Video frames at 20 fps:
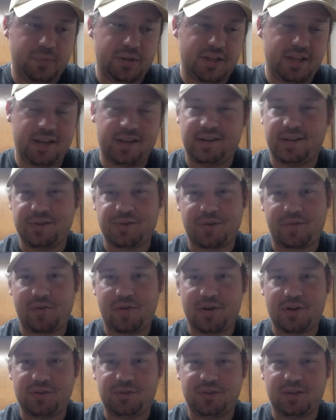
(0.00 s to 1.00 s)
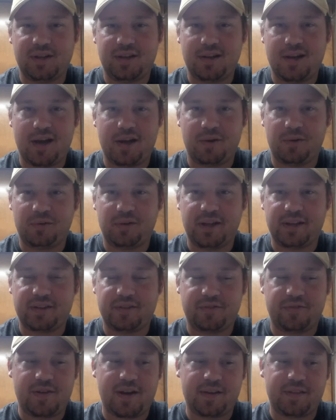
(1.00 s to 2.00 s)
But again, as I've already said, I don't like
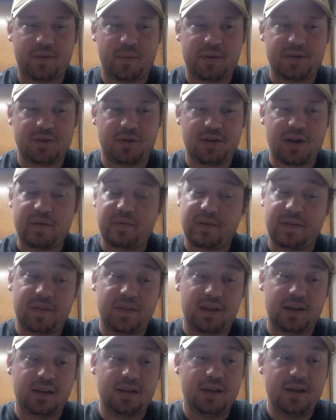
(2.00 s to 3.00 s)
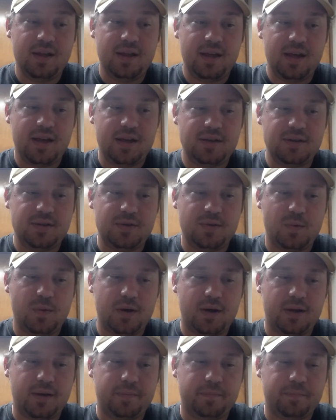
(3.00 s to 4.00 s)
the fact that we turn everything
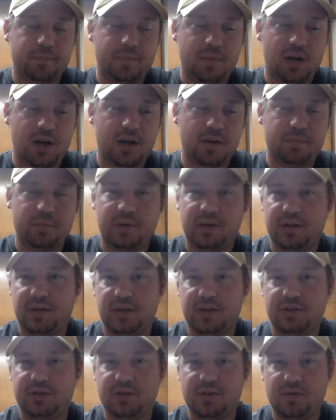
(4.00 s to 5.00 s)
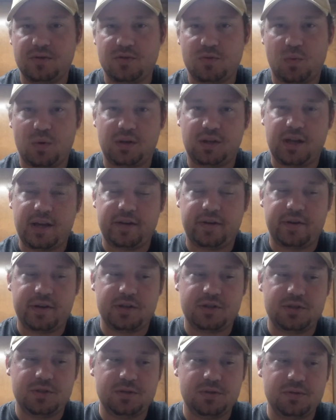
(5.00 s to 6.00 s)
into hot-button issues, one-liner
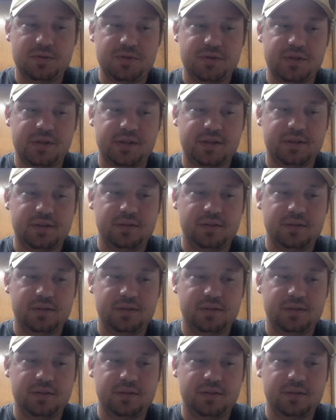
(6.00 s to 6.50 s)
issues.